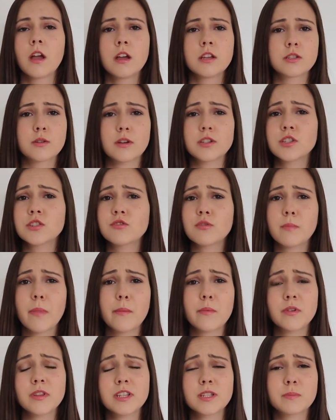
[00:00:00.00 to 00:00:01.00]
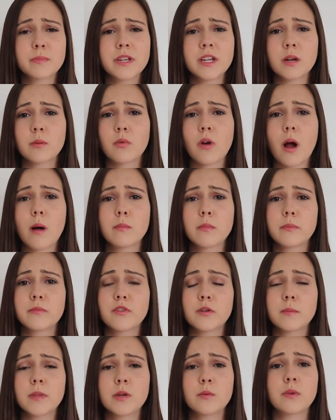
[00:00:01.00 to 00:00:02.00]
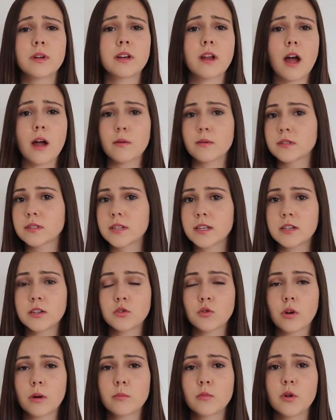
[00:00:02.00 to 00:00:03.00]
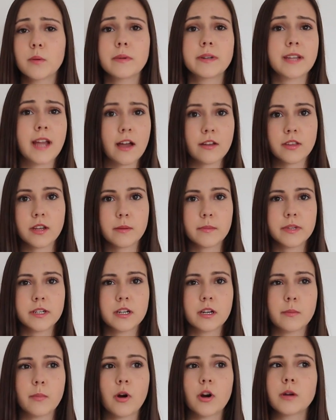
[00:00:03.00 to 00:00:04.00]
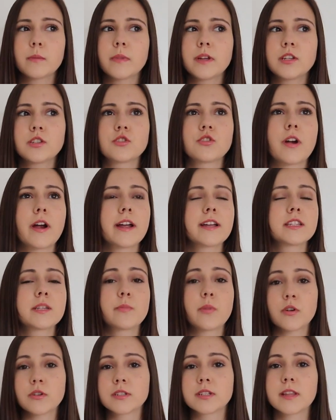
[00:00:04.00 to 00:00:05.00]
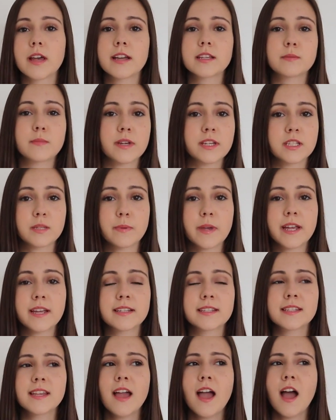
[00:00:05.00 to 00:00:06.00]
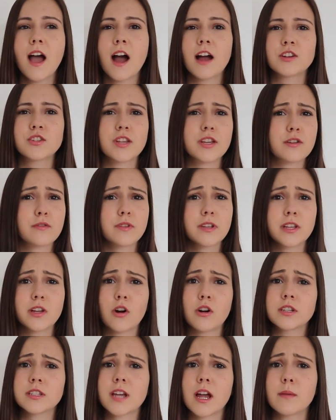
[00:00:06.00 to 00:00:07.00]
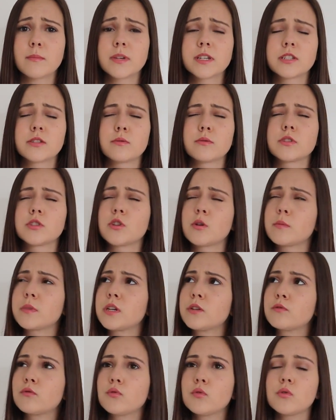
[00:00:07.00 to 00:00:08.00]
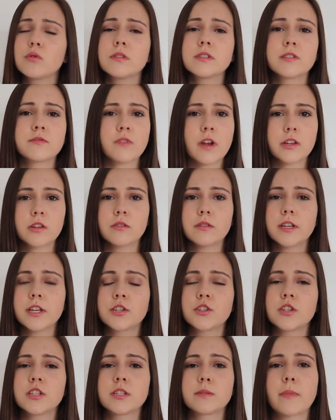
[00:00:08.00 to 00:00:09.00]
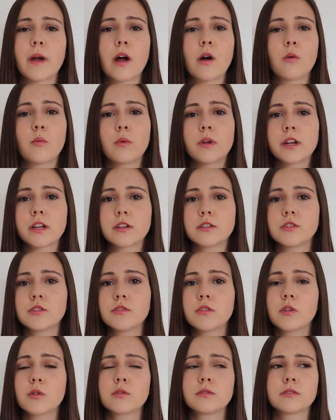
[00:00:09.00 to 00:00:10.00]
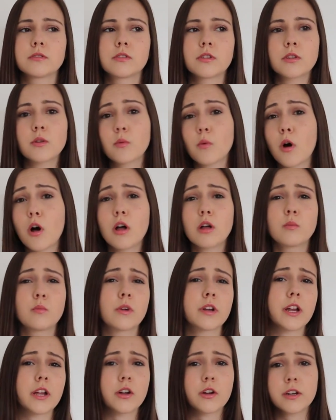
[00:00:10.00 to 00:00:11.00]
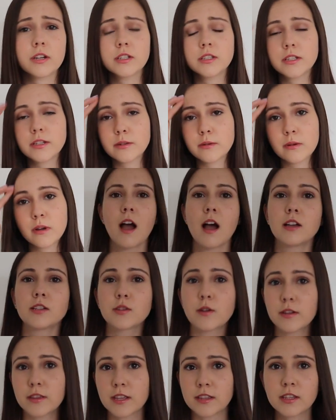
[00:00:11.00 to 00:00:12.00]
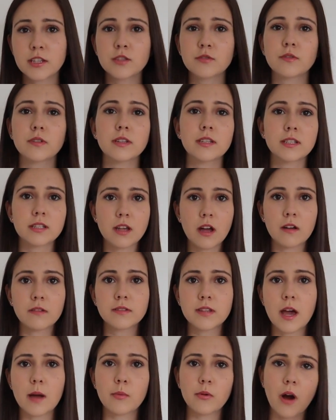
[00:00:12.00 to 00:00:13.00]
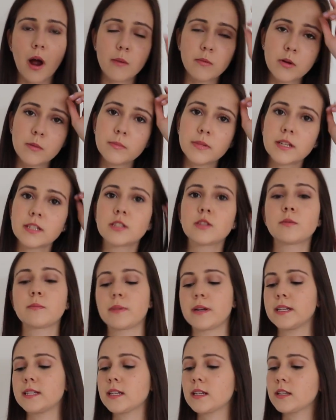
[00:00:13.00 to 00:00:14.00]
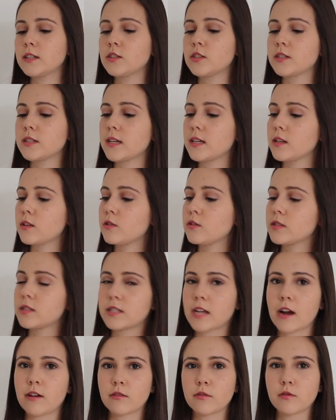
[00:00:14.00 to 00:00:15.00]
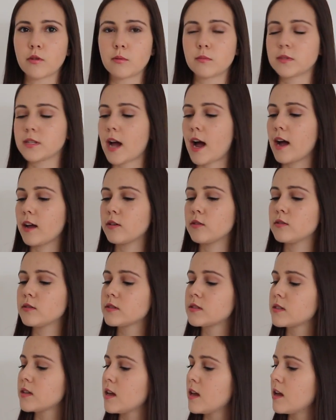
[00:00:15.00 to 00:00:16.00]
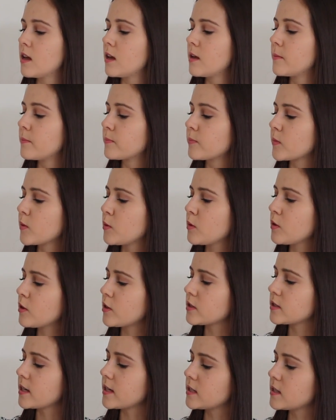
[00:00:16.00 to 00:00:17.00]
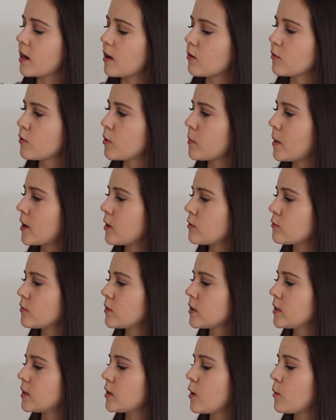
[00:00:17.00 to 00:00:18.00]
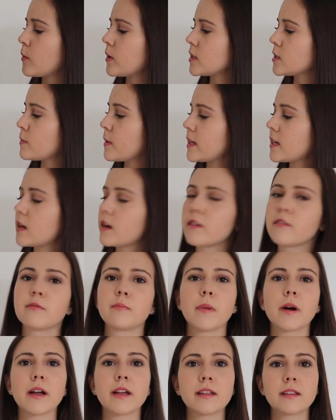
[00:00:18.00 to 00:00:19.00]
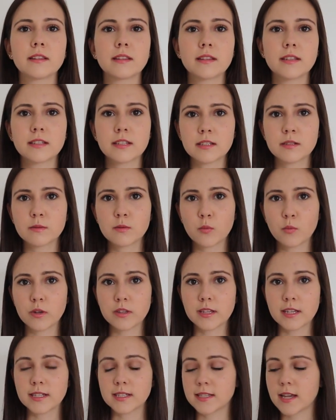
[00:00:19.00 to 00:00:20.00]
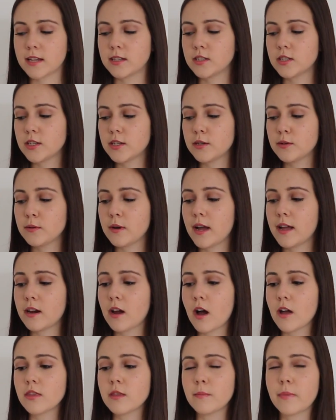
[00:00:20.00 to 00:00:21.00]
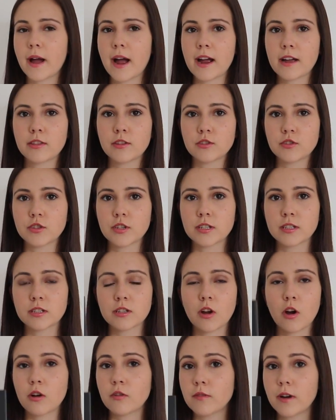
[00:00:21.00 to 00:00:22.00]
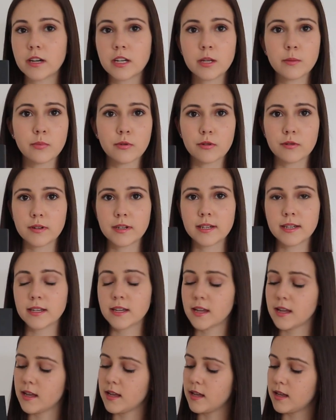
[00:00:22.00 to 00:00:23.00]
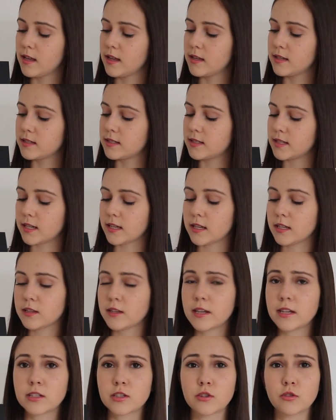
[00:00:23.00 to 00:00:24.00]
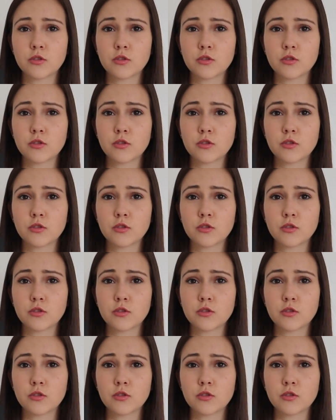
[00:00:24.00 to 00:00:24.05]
So I just remember this being a problem for me when I was in a dorm room, and now that I'm in an apartment trying to personalize my space, I just had a really hard time because there were so many rules and regulations about what I could do to the wall and what I couldn't do. So I think this really solves that problem because they're basically just like little styrofoam tiles. Well, it looks like styrofoam. I don't really know what it's made out of, but this is what they send to you. And on the back, there's just already pre-sticky things.